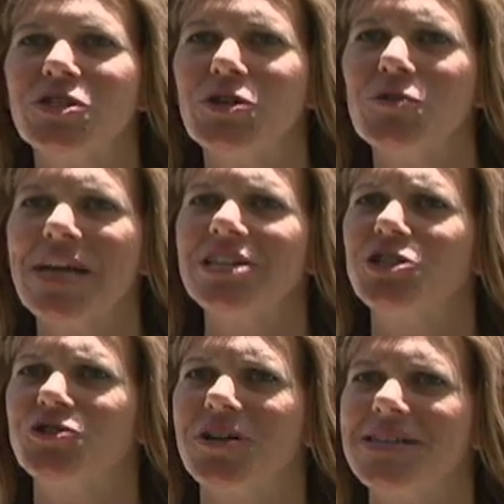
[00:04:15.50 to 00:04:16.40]
two
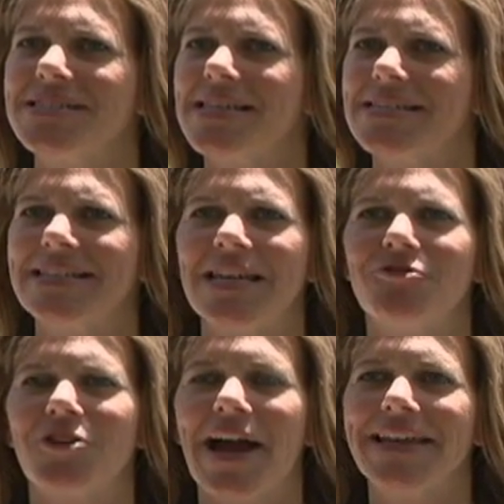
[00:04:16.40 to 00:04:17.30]
nature trails
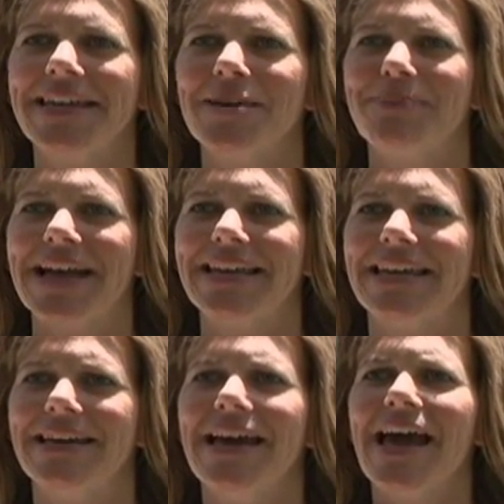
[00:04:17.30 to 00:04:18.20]
designated for hiking and
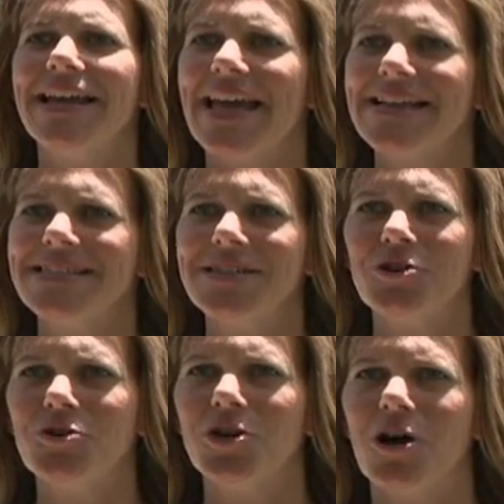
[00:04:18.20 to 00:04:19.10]
biking, an 18
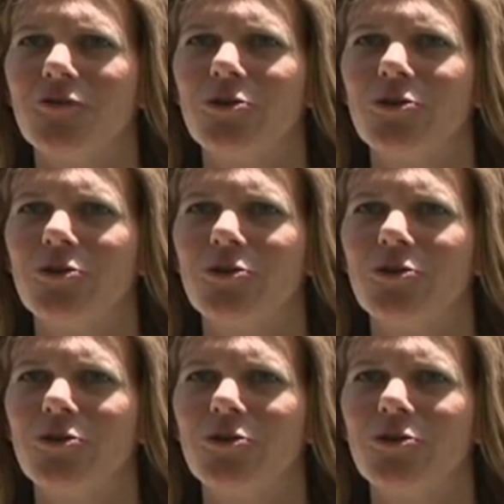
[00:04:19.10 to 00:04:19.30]
hole golf